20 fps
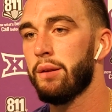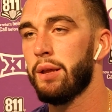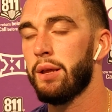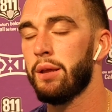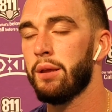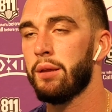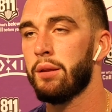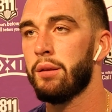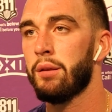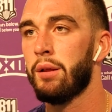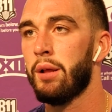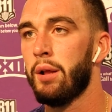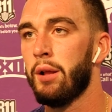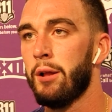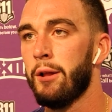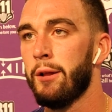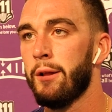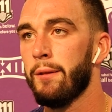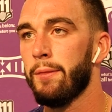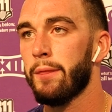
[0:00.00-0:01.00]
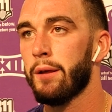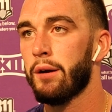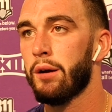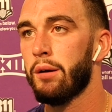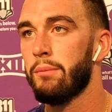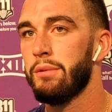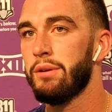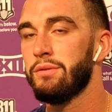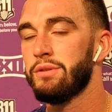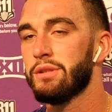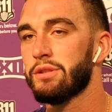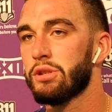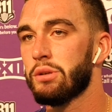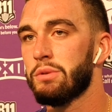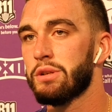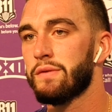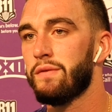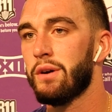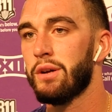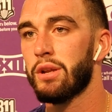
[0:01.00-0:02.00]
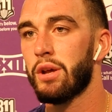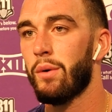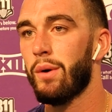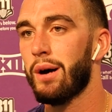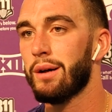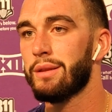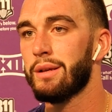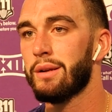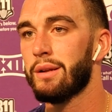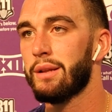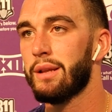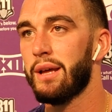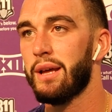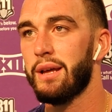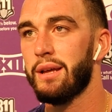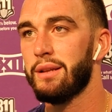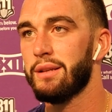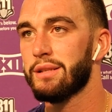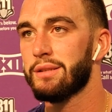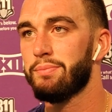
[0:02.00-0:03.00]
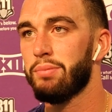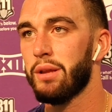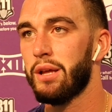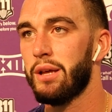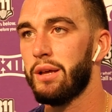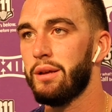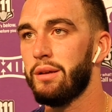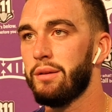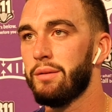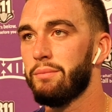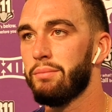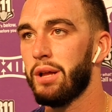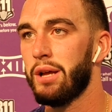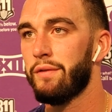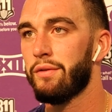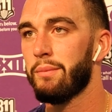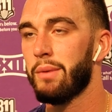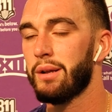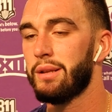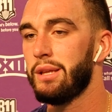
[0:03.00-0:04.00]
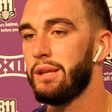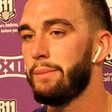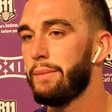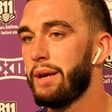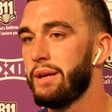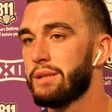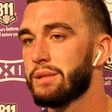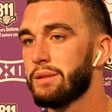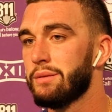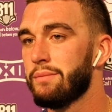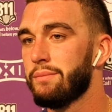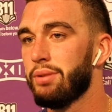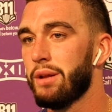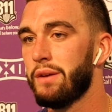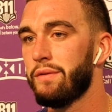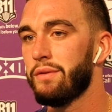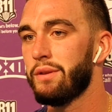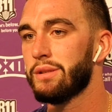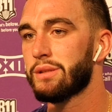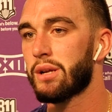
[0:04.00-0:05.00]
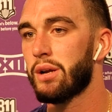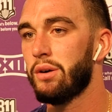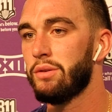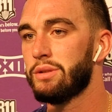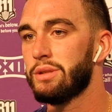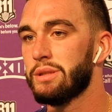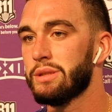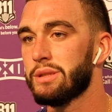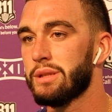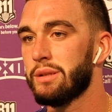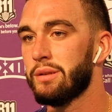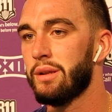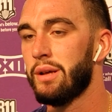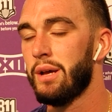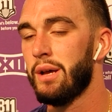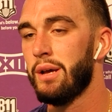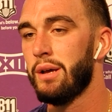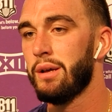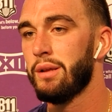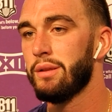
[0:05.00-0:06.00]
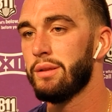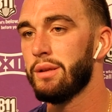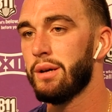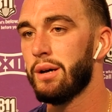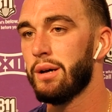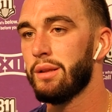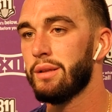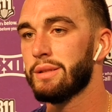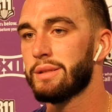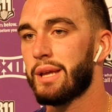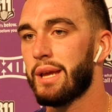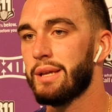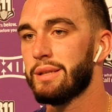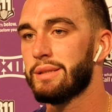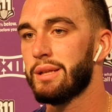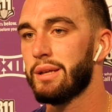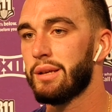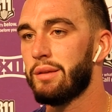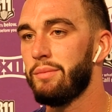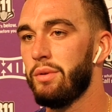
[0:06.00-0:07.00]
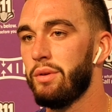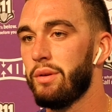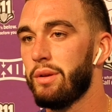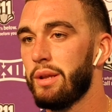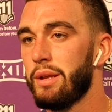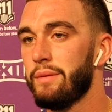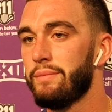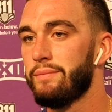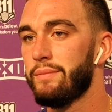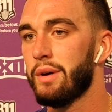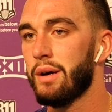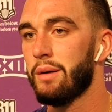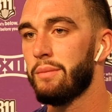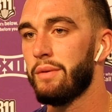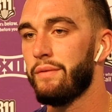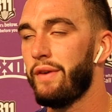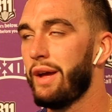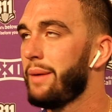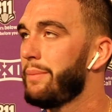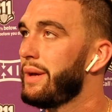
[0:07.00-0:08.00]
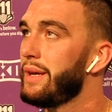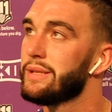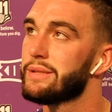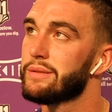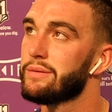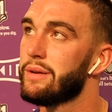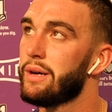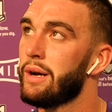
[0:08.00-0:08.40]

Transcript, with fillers: And um, it was just so much fun to go out there today and just play play for my teammates and play for these coaches and uh, this K-State community and fan base.